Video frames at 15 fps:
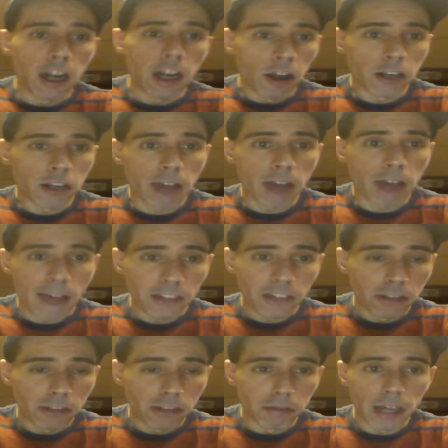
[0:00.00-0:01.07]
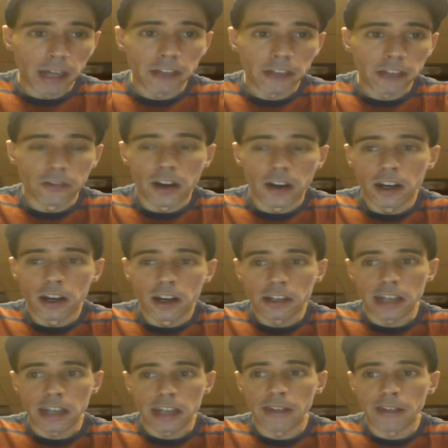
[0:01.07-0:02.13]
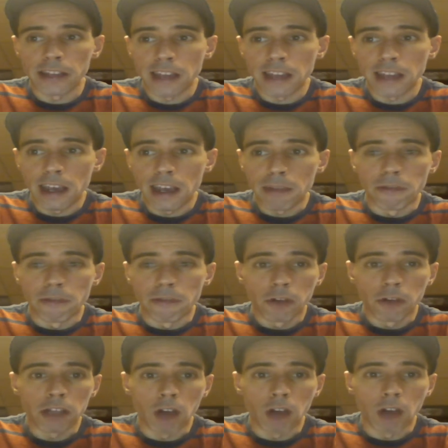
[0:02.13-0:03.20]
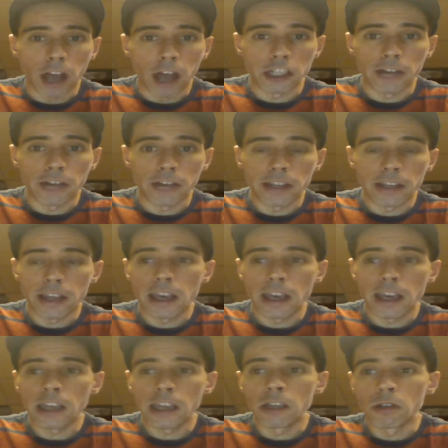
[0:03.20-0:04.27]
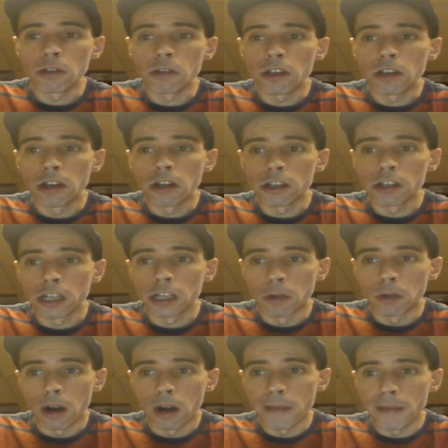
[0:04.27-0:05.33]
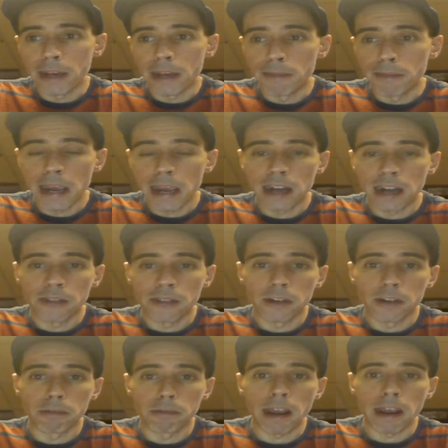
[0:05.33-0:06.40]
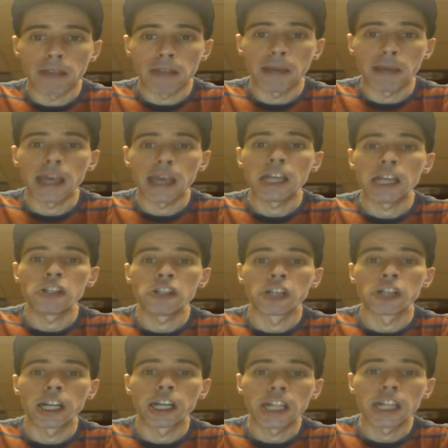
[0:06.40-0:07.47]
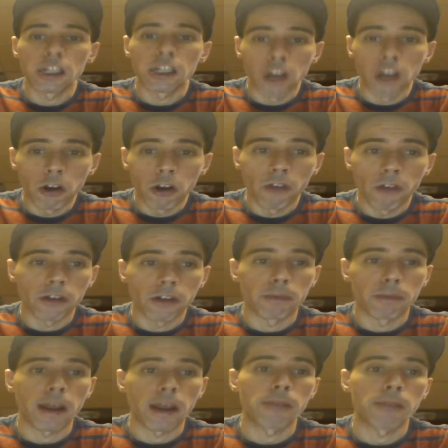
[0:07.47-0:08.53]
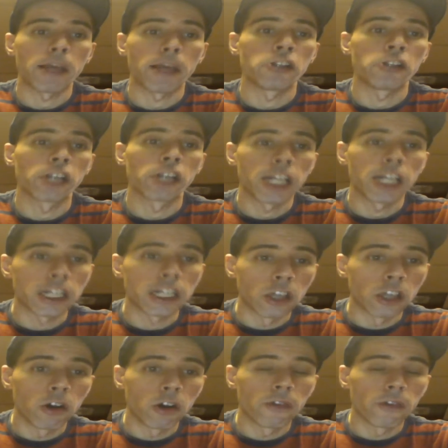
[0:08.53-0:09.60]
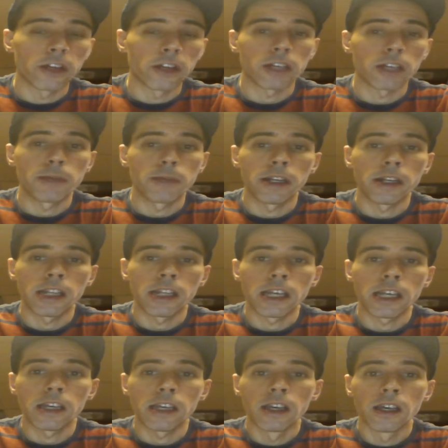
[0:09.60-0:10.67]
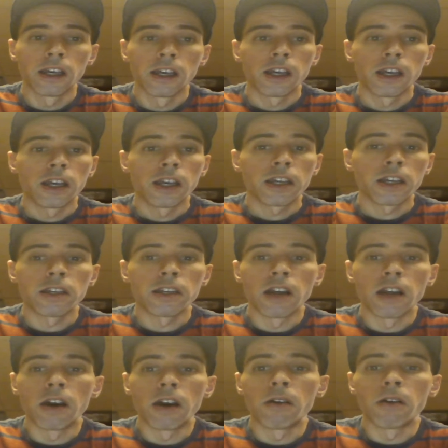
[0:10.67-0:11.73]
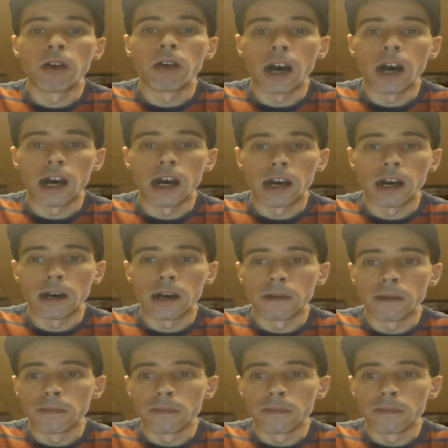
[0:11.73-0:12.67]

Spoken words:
your graphics in place first and everything before you launch everything. You know, you're going to want to make a banner for the brand page. You're going to need a logo for the brand page. You're going to need a logo for the community. You know,